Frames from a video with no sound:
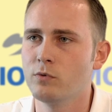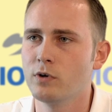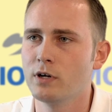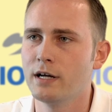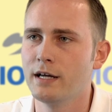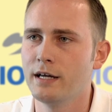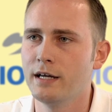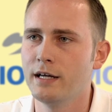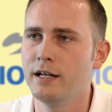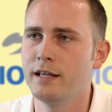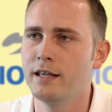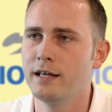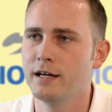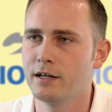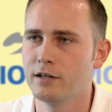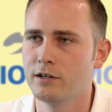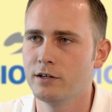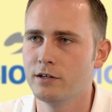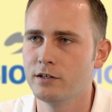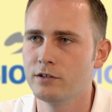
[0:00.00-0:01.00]
we're ahead of
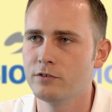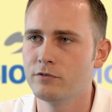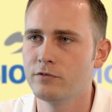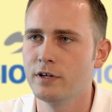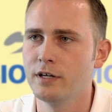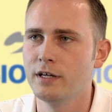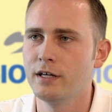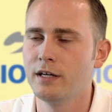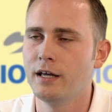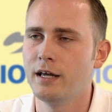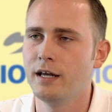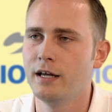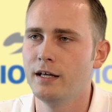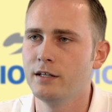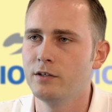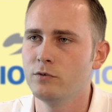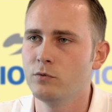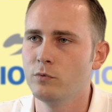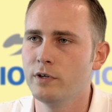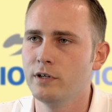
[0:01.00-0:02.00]
that curve
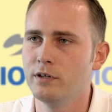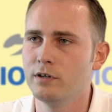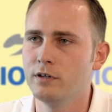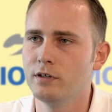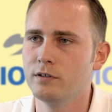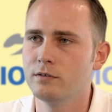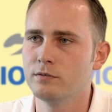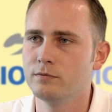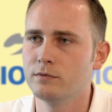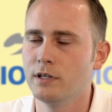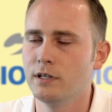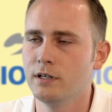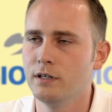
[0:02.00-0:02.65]
and that we are